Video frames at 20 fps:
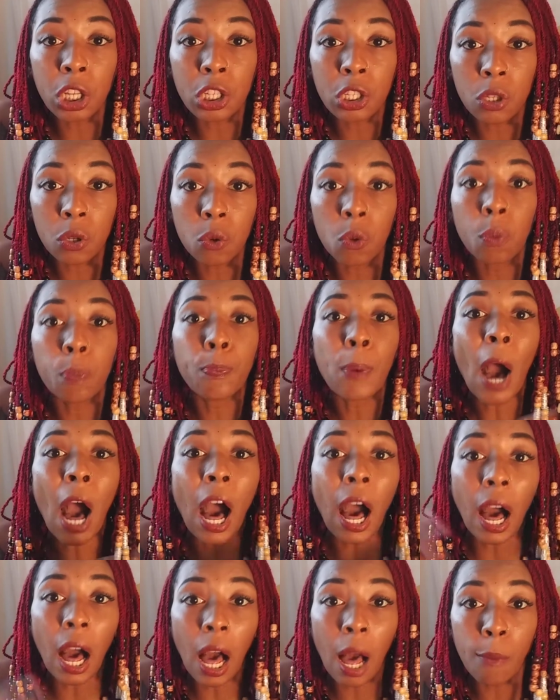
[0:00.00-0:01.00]
do
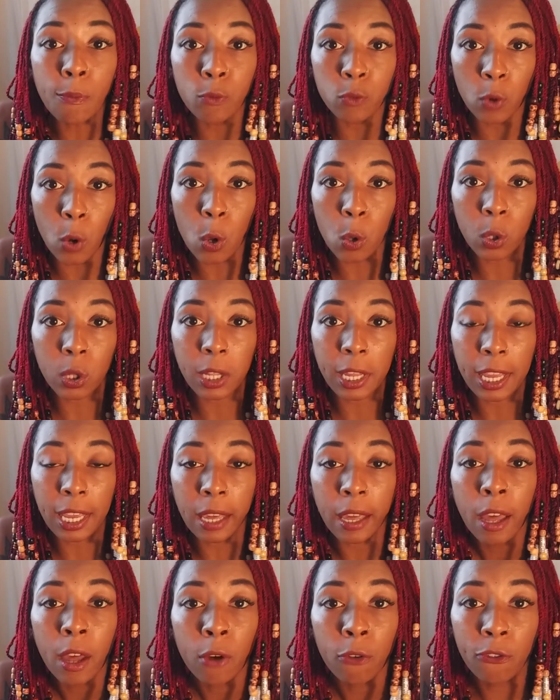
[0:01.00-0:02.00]
palm
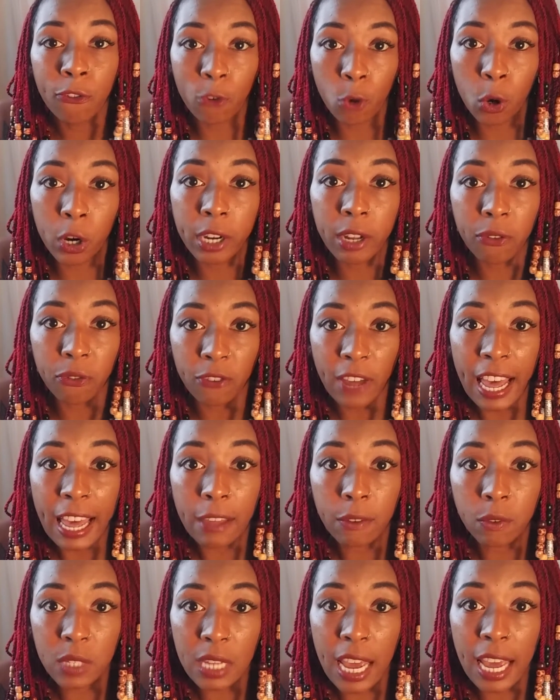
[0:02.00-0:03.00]
rolling 4 to
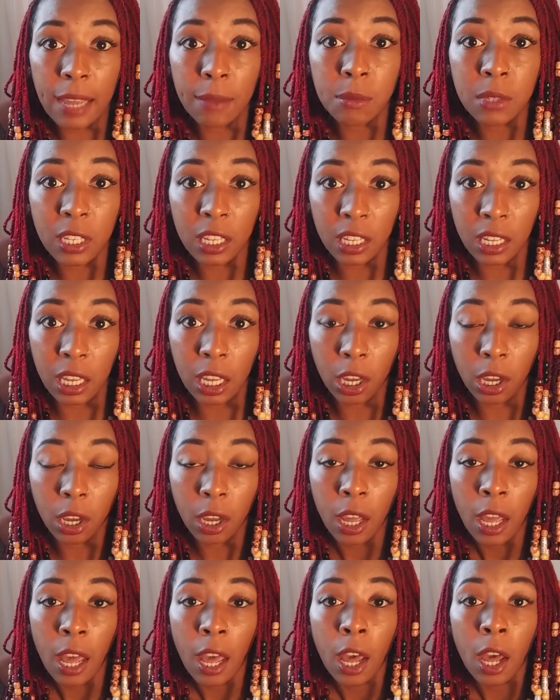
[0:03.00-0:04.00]
5 times a year.
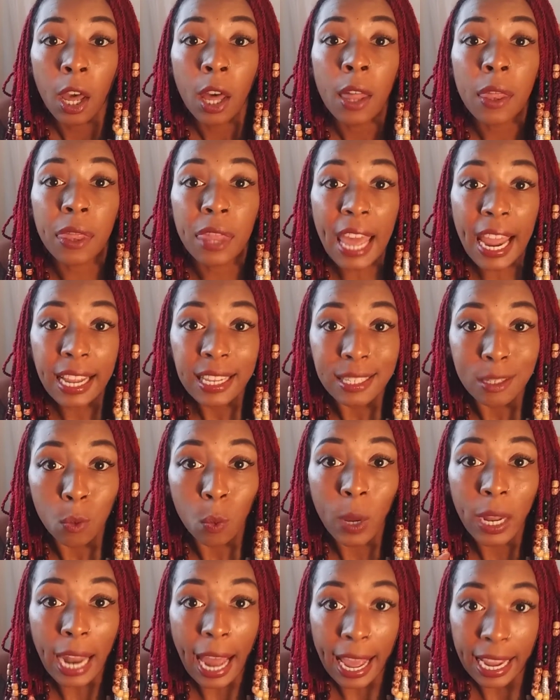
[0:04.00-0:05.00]
That's
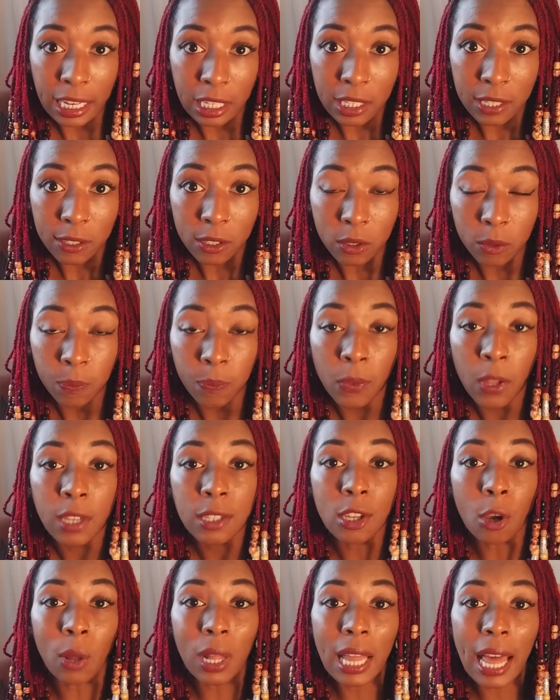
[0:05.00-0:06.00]
what I do.
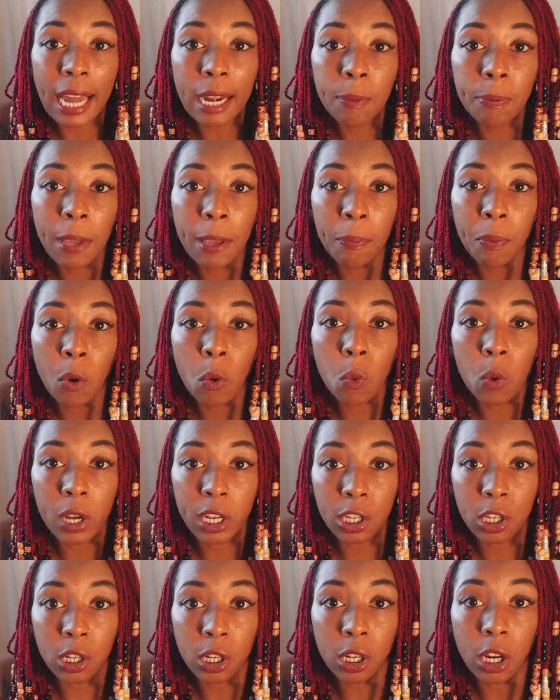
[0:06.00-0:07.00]
So a lot of people
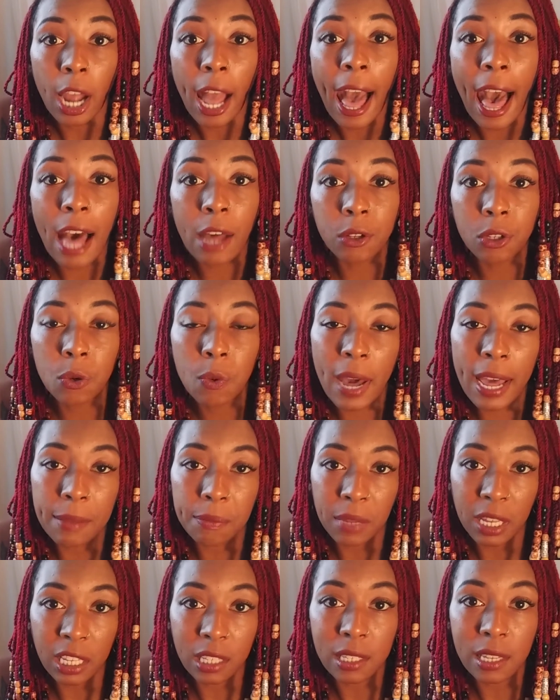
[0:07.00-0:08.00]
wonder, how do I
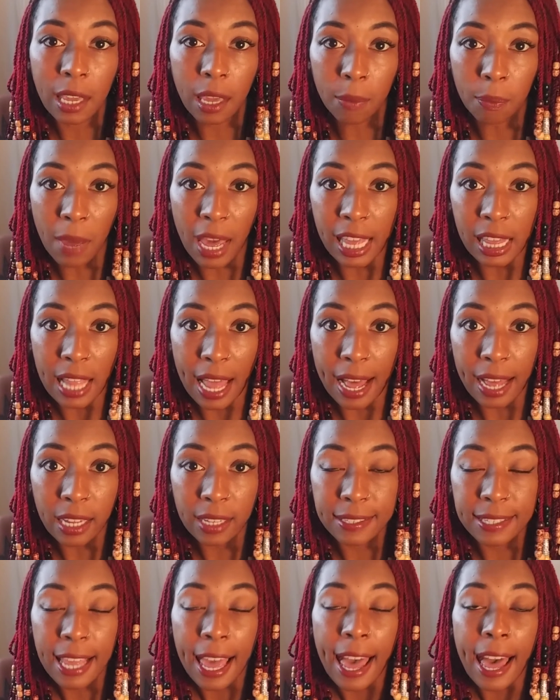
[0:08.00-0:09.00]
maintain my
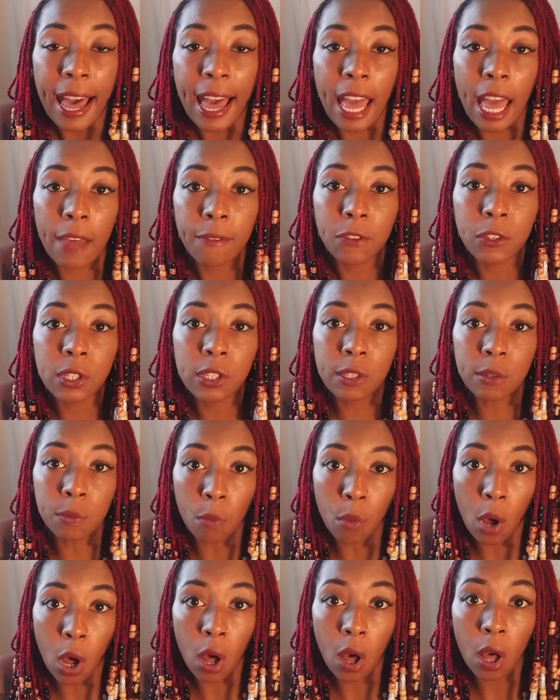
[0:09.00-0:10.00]
locks? I have
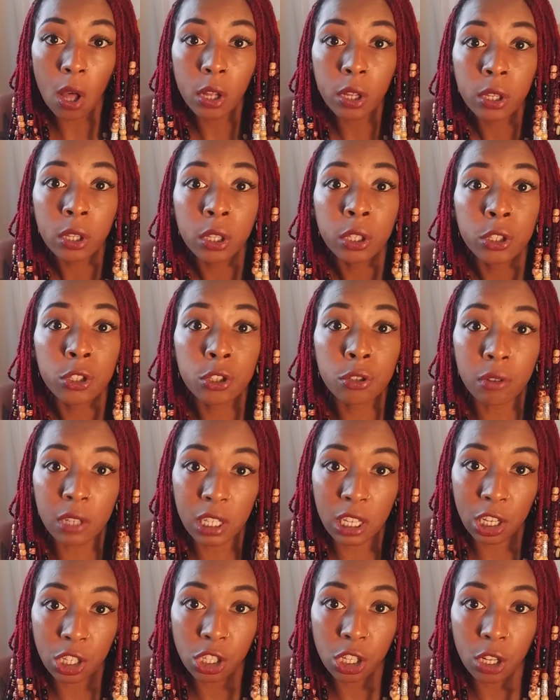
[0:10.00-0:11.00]
small
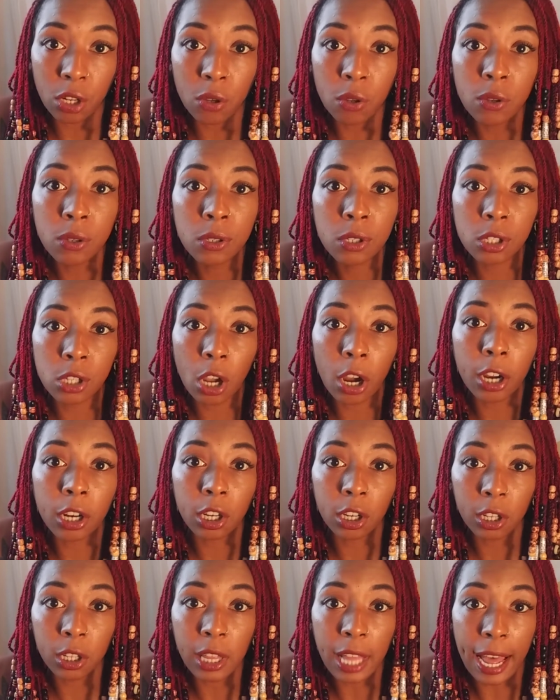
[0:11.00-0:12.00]
traditional
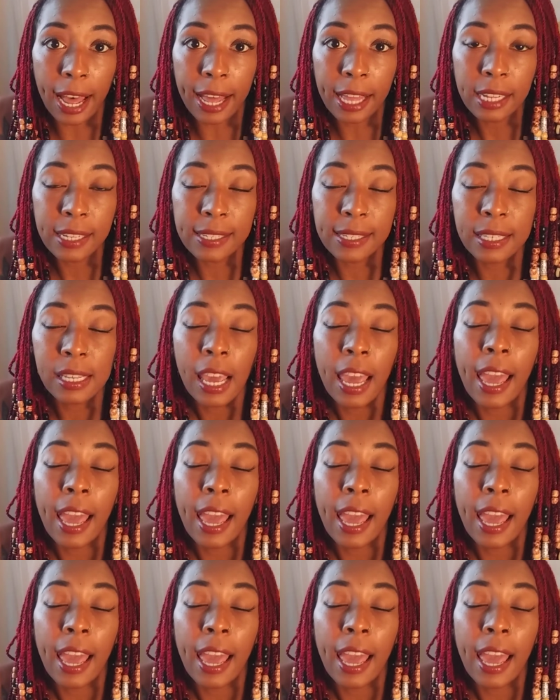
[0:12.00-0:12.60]
starter locks,